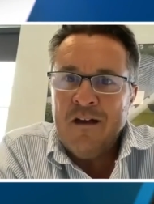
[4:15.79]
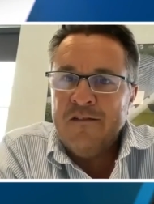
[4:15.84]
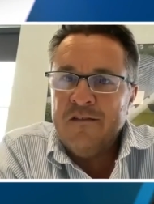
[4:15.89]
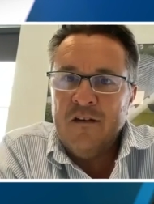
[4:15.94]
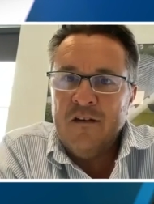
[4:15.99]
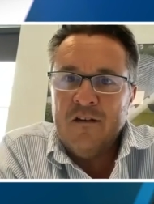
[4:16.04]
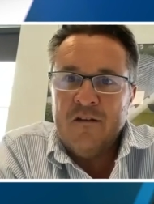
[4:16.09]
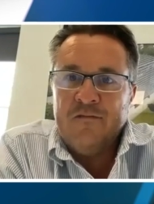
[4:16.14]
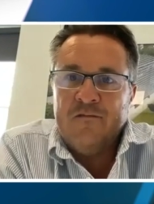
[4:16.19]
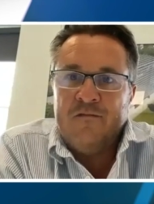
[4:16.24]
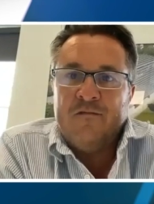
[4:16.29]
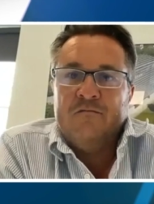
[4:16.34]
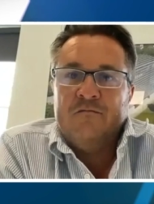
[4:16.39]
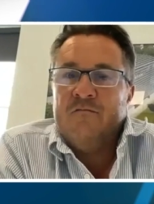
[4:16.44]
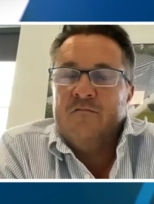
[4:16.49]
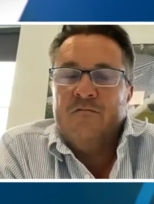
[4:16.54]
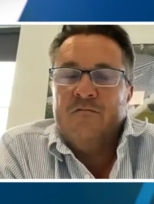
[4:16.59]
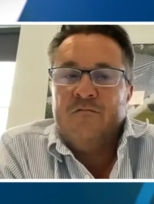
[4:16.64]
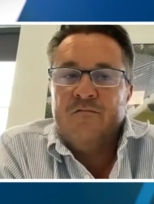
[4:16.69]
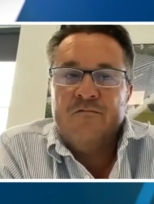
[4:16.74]
assets
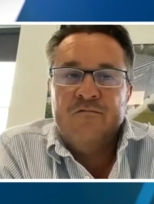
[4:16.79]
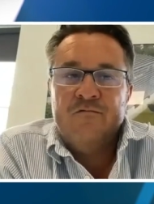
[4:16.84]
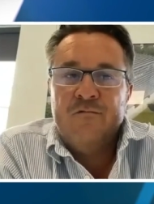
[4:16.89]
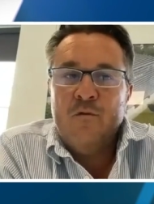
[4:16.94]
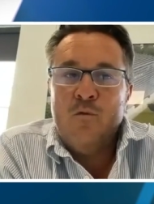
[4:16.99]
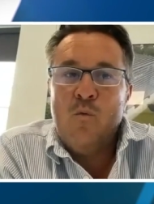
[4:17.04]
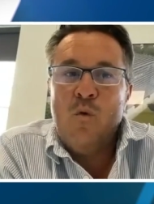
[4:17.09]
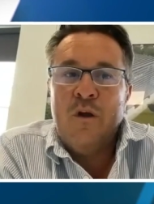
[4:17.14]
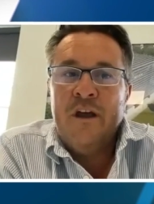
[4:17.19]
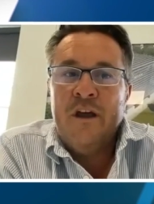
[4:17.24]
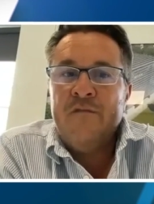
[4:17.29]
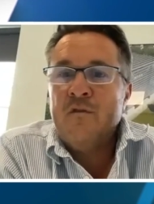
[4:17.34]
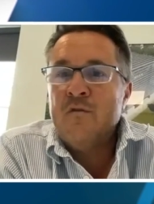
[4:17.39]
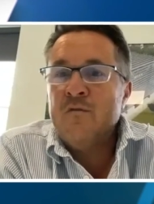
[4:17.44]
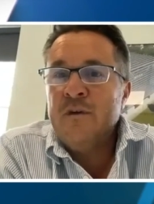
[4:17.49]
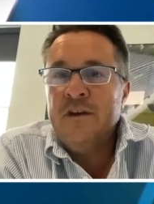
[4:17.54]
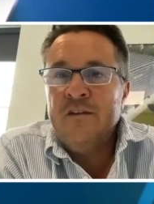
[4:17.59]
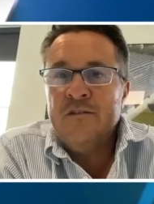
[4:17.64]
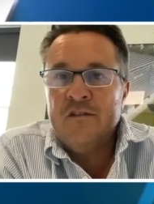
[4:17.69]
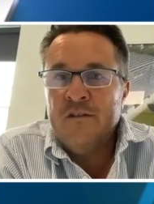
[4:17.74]
for whatever
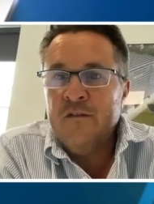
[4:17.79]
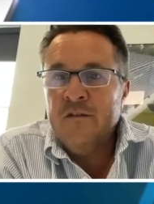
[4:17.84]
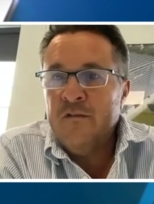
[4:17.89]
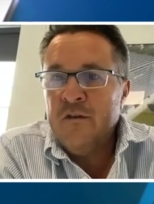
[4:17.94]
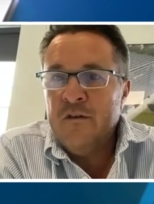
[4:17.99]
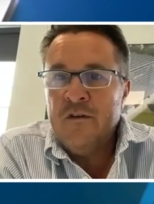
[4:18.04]
reason.